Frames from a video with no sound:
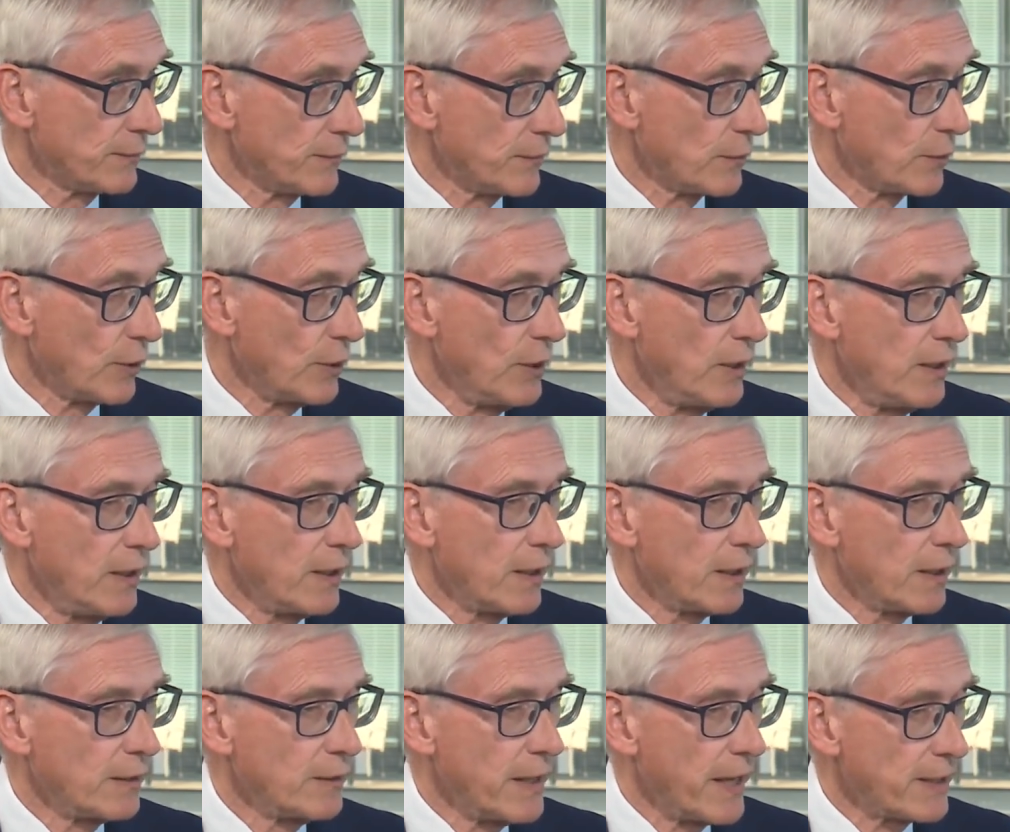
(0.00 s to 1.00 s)
for
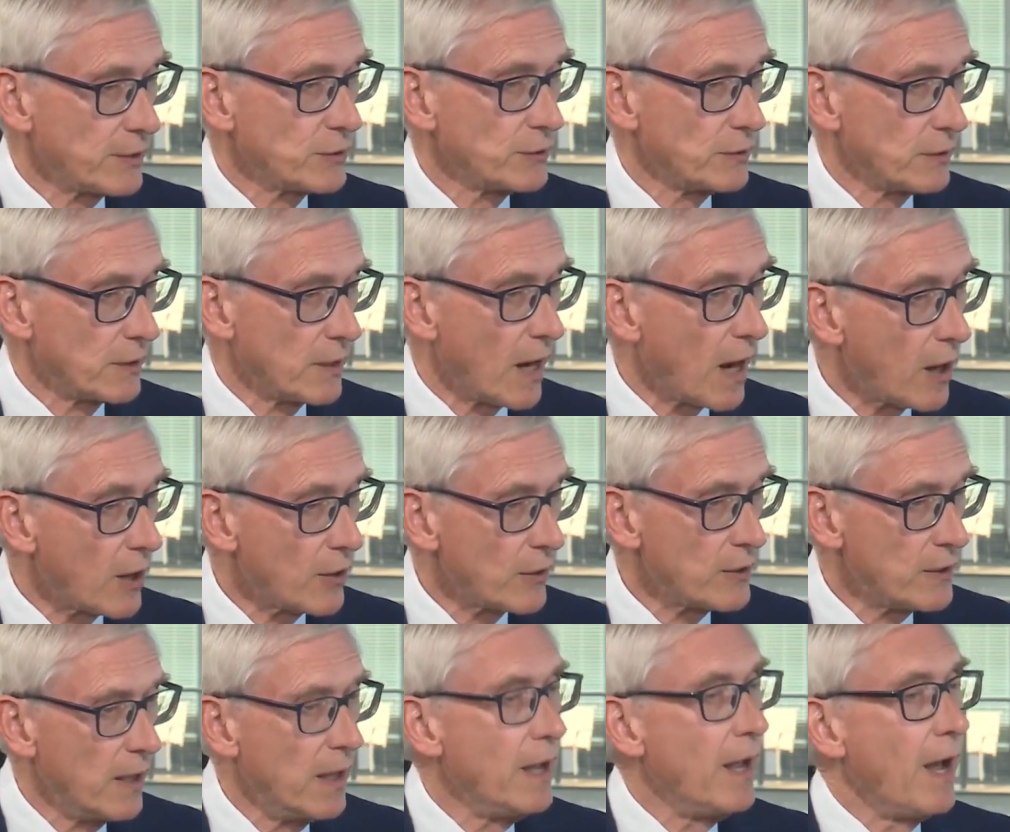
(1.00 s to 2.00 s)
a National
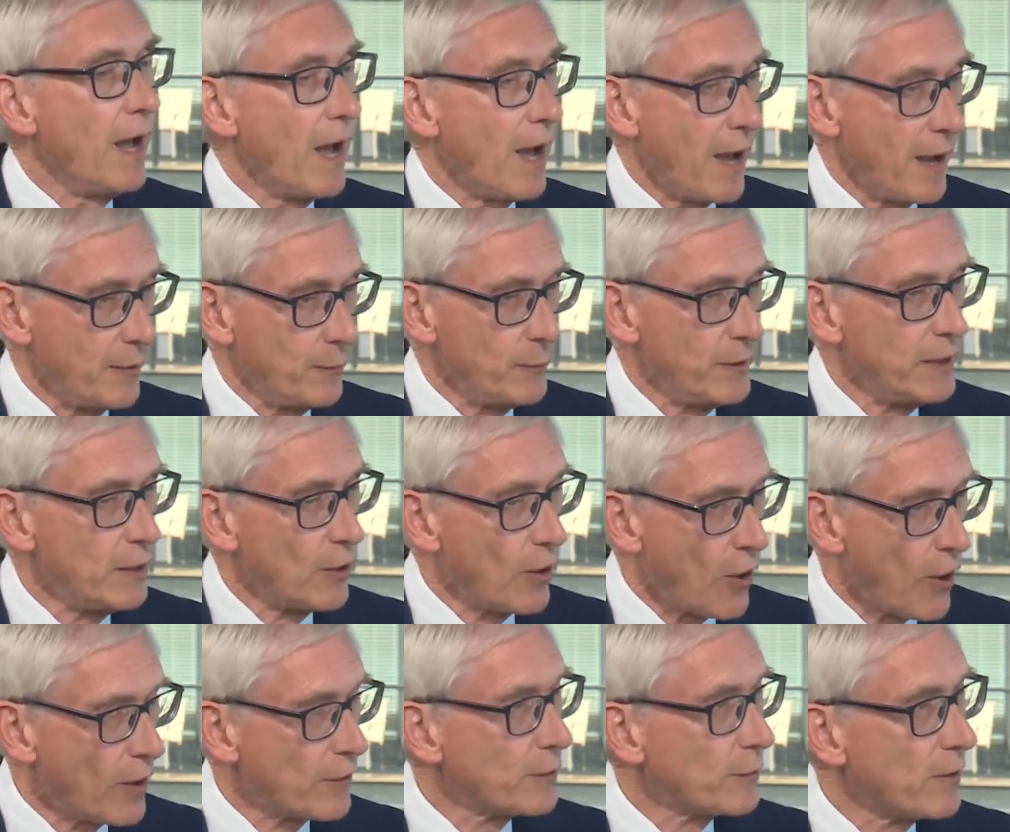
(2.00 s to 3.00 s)
Guard, we
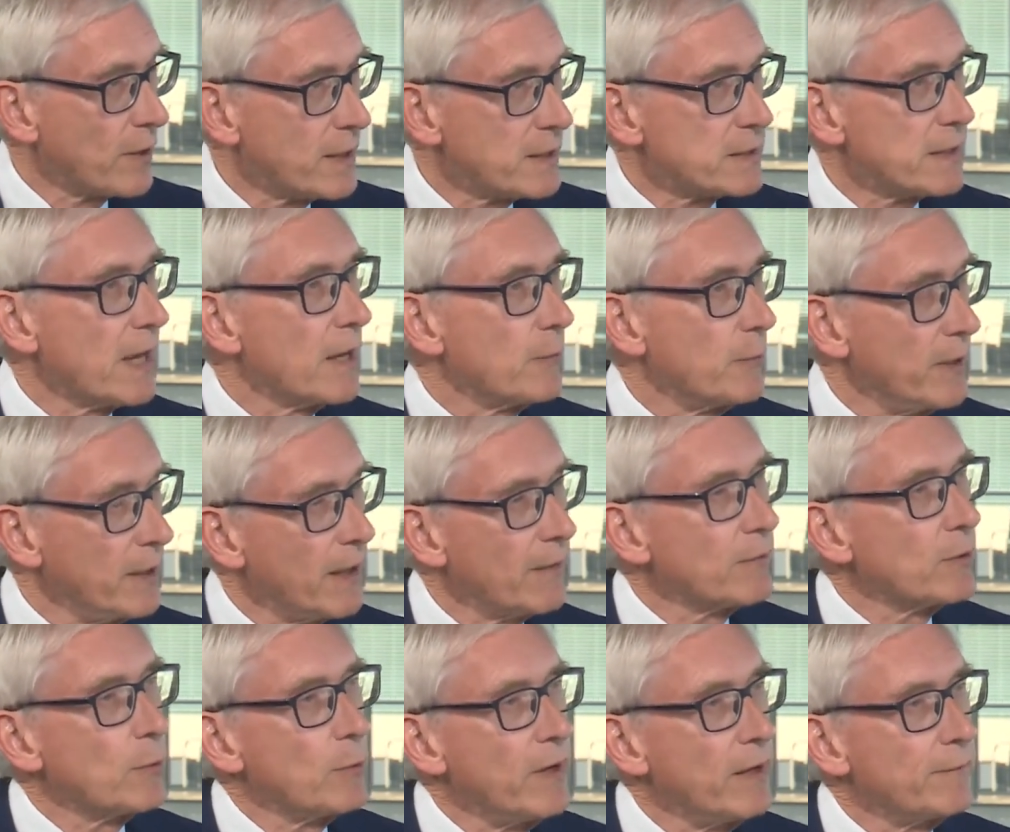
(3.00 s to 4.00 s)
authorized that. We
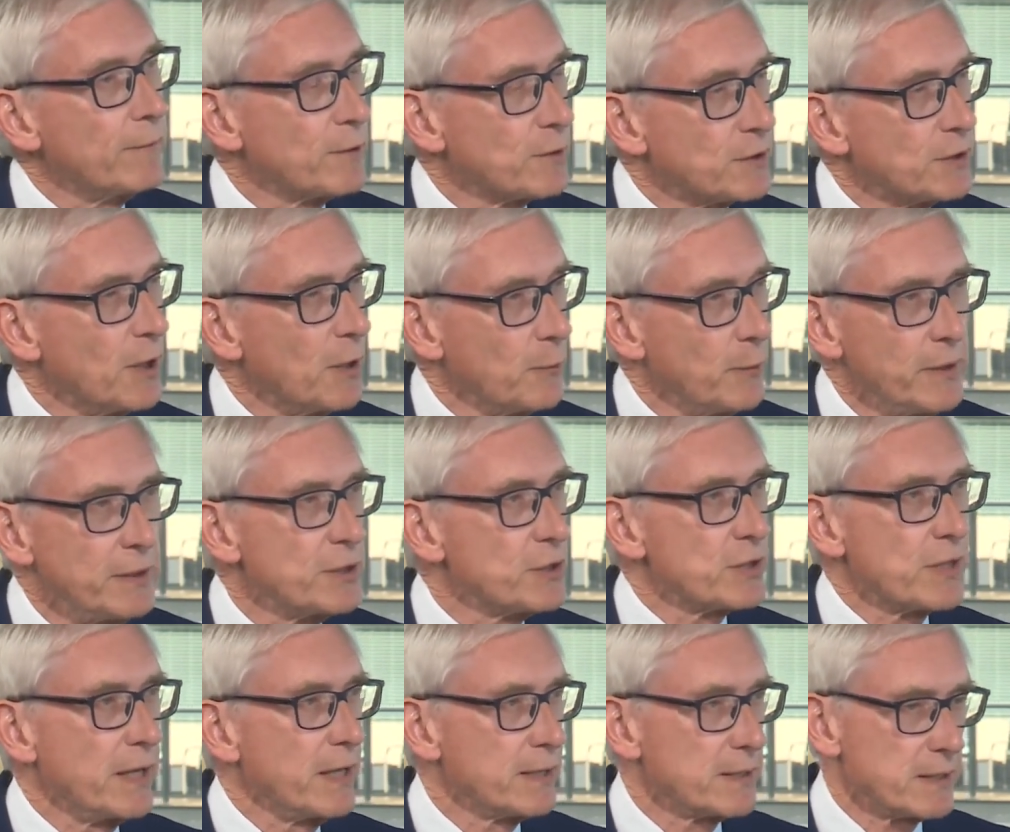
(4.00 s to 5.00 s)
have to wait for some. We
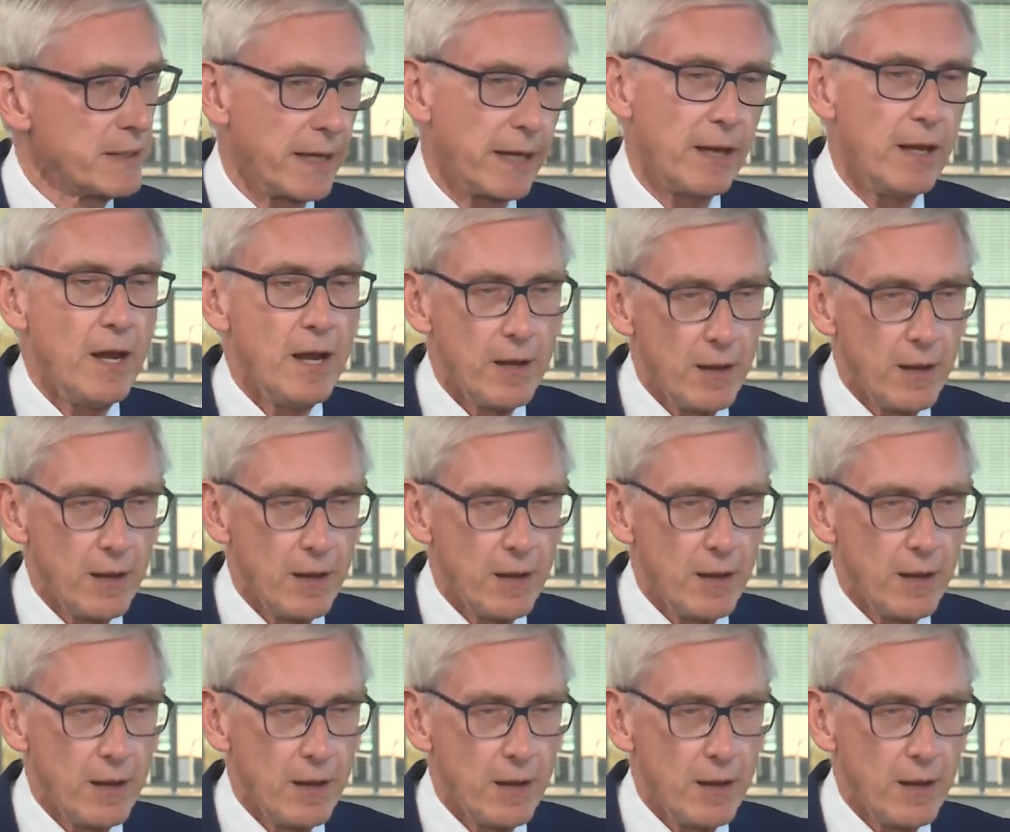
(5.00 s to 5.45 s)
just can't say,